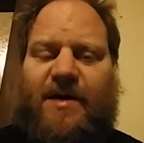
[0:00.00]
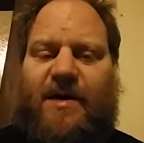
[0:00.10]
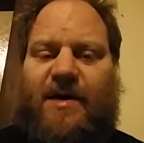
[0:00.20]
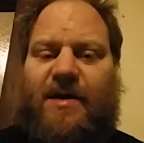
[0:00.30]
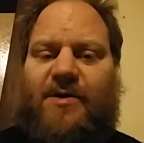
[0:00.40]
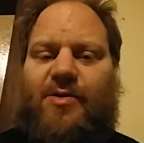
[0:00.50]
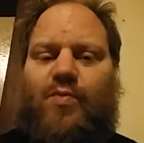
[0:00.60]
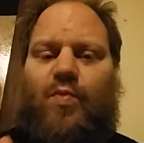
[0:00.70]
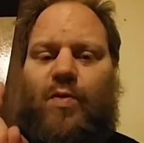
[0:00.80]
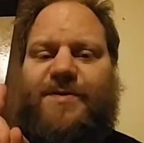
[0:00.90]
I
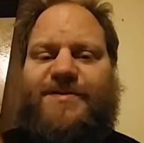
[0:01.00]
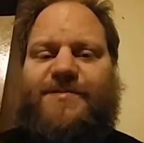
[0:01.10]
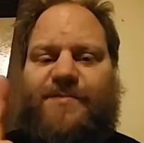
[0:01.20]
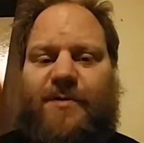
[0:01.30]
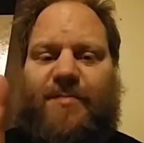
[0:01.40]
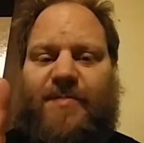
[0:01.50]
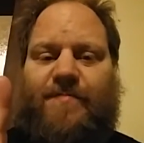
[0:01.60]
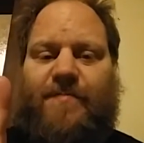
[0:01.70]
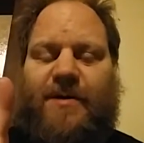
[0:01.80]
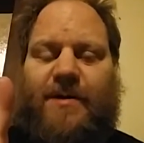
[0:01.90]
heard once from
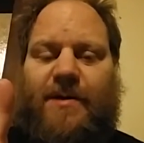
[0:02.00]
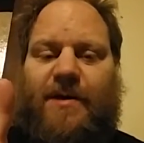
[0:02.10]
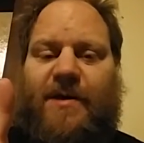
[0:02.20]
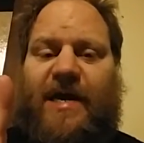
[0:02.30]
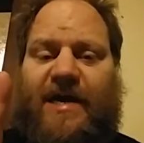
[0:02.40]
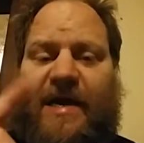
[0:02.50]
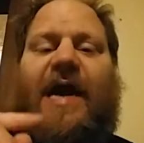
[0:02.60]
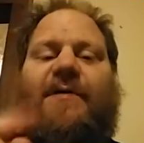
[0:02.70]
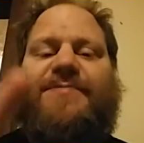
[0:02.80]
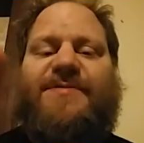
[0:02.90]
him, and I
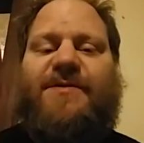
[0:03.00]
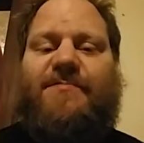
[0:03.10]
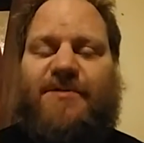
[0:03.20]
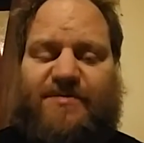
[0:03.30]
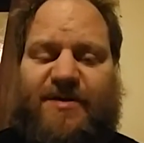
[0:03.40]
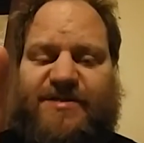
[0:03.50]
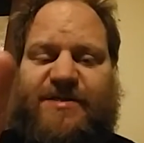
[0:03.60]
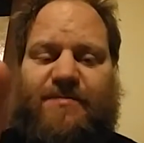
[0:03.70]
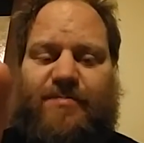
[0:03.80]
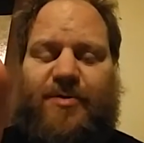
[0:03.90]
have seen him because my
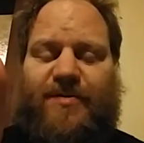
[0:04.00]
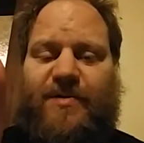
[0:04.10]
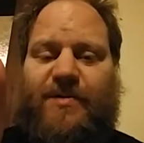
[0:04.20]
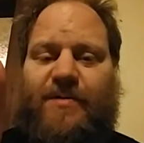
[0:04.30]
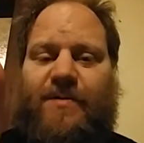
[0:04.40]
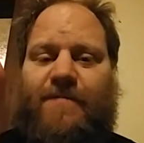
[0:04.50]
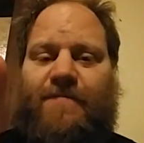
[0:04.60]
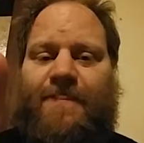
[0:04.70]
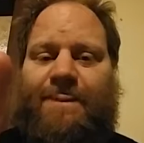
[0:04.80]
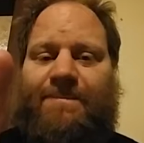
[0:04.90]
stepbrother,
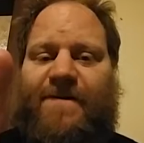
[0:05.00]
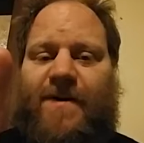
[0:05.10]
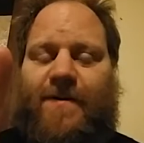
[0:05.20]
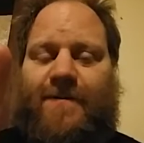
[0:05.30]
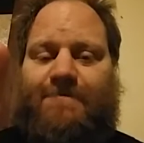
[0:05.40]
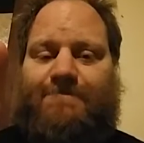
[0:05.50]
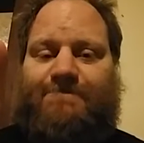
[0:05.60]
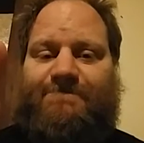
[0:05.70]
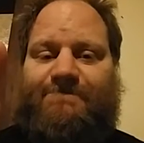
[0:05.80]
um,